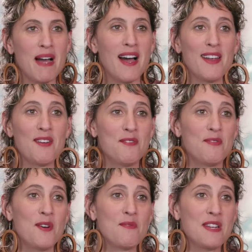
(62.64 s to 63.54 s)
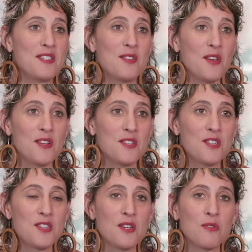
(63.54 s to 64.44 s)
part of a
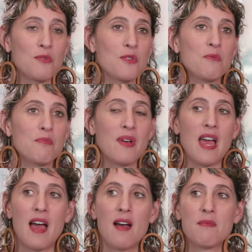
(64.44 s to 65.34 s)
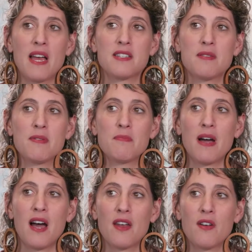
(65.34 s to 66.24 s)
research group and to be
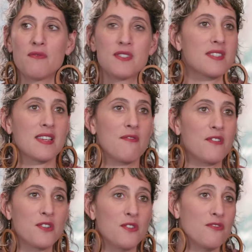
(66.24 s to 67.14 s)
part of discovering new